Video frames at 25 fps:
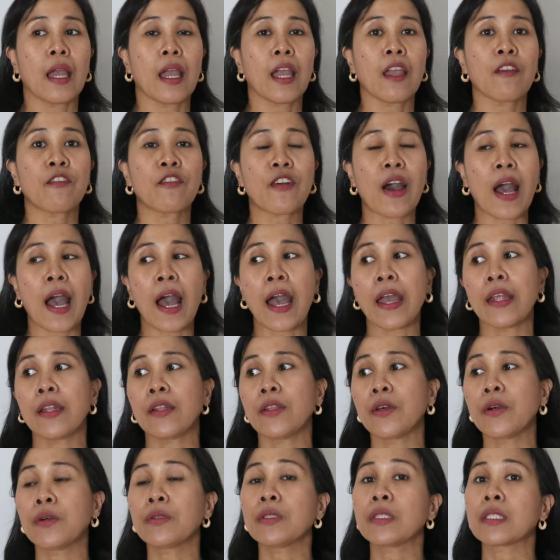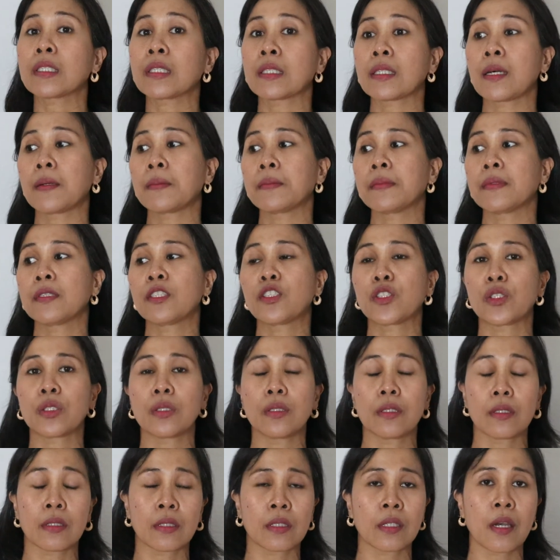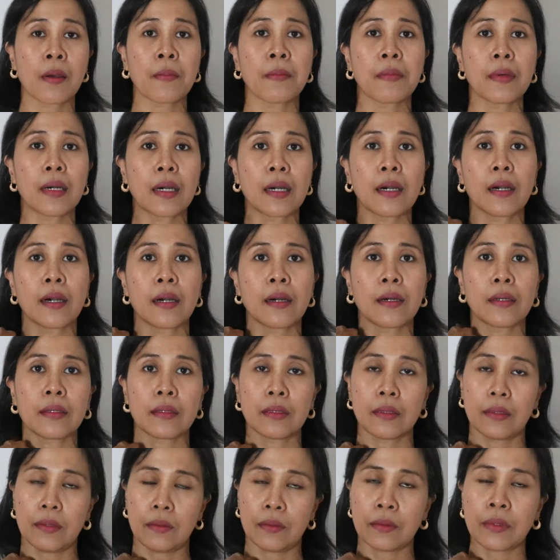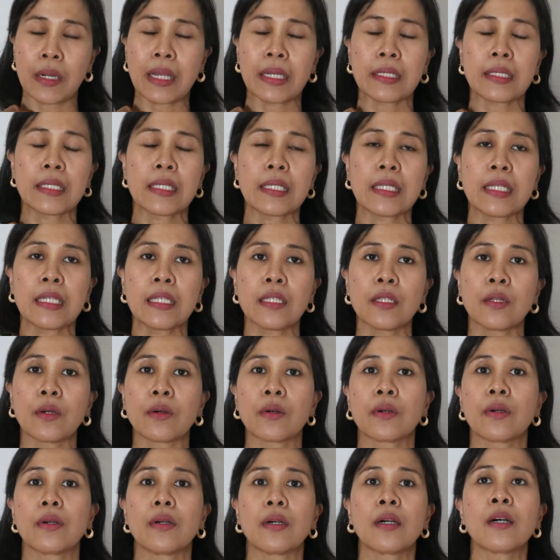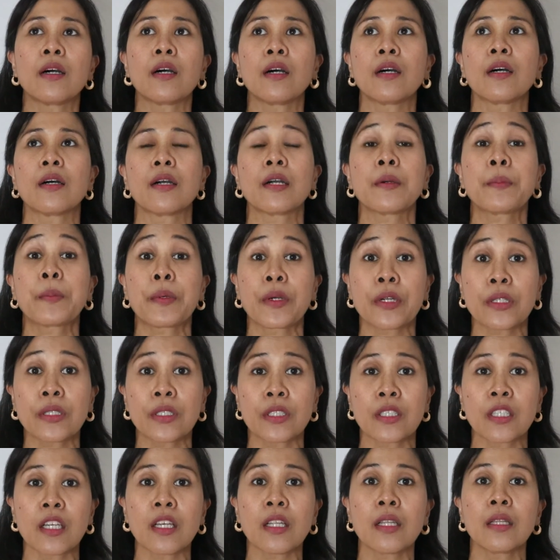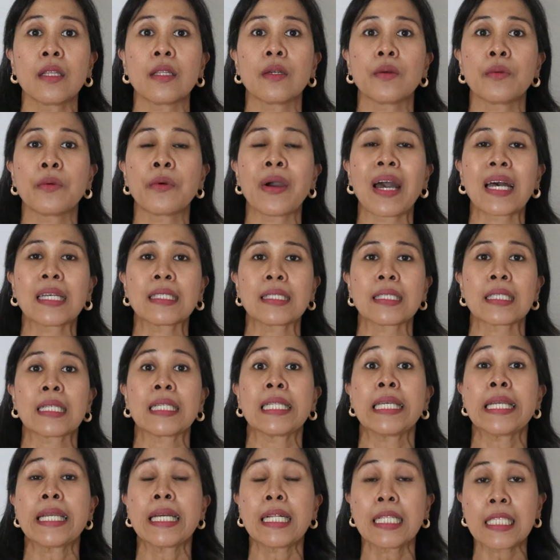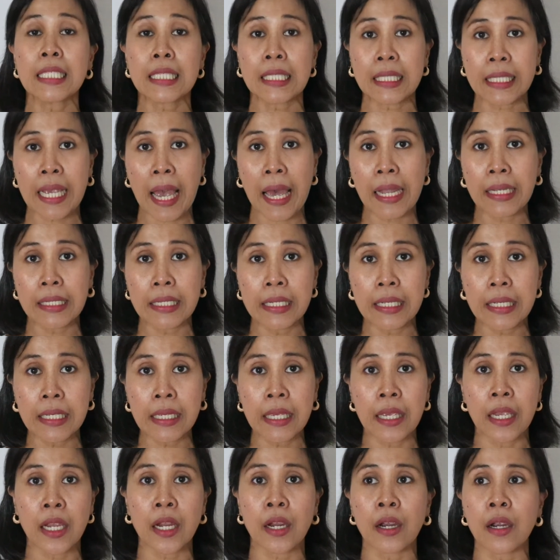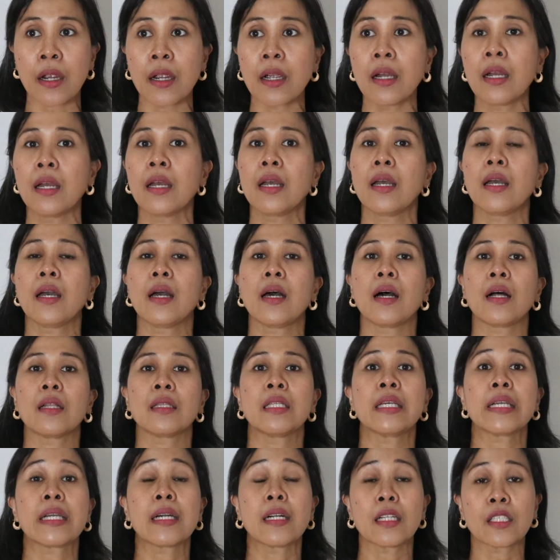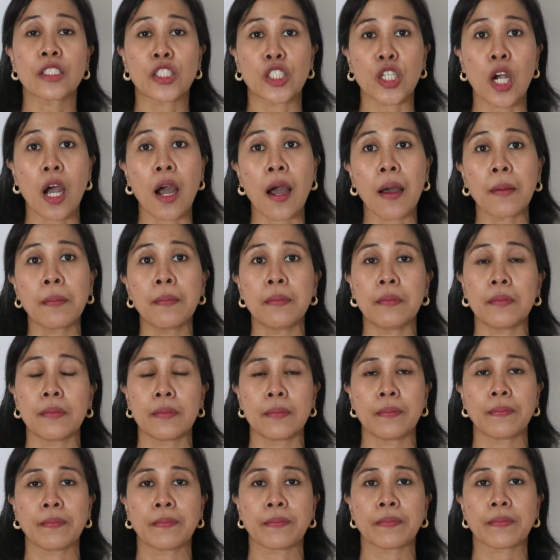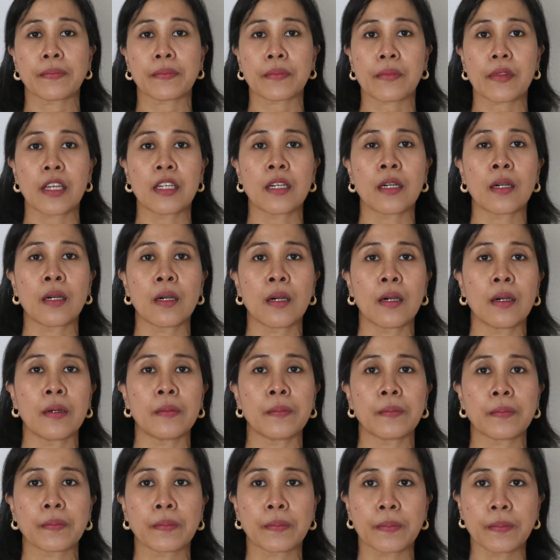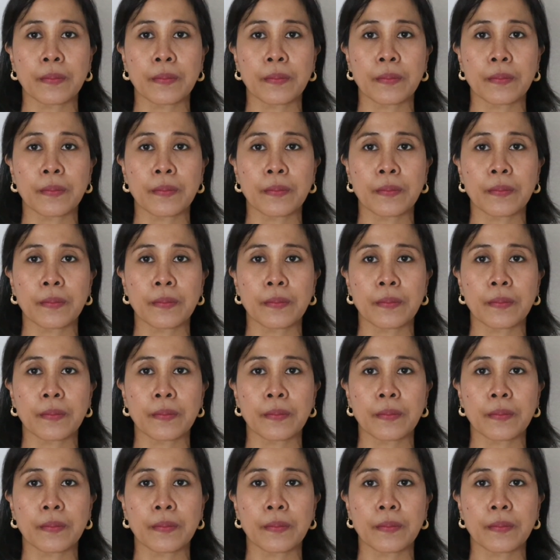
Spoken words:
if I know some resident or a person who has a legal standing here, legal job, I